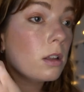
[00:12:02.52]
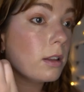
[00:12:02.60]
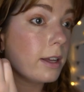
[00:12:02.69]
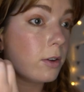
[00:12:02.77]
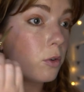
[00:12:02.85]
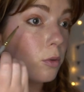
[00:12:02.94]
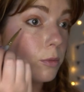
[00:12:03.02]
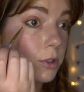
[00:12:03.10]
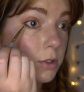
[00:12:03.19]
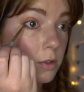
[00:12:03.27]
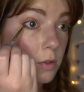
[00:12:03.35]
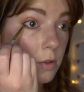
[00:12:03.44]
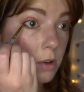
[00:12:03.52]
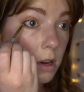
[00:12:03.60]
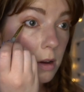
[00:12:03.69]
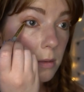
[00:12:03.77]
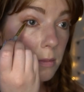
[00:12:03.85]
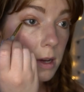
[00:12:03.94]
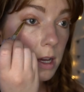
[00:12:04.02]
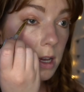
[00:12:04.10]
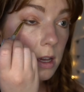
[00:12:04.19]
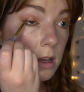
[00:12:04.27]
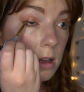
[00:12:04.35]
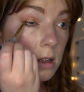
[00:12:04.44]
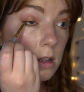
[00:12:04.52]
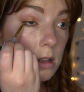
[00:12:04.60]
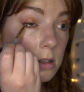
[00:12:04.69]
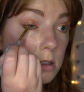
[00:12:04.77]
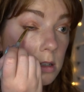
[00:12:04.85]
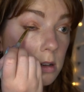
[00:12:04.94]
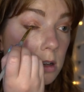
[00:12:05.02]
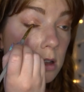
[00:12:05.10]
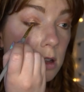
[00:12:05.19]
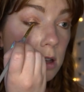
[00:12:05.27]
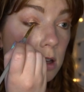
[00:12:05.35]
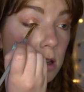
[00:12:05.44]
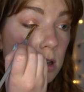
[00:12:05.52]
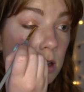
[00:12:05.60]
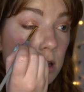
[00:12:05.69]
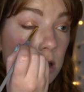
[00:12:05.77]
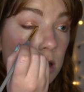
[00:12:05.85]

like almost on my tight line.